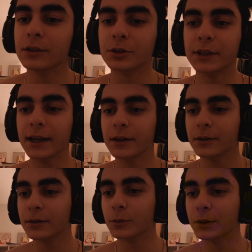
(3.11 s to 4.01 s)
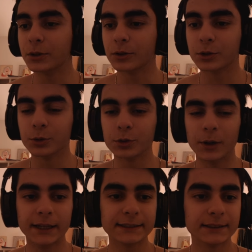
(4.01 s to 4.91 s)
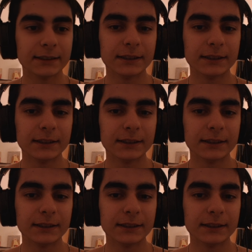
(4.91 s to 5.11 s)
Today we took two trades.